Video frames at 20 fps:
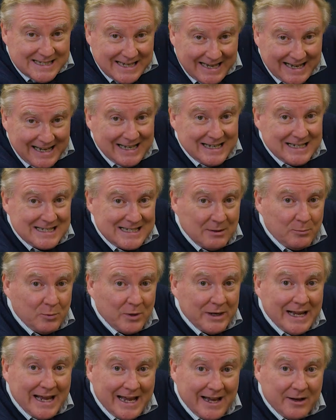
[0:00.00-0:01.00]
telling
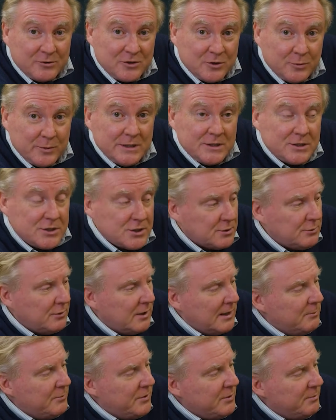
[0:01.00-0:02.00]
someone how to
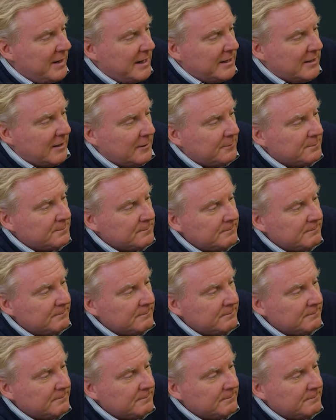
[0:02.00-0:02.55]
inscribe the medal.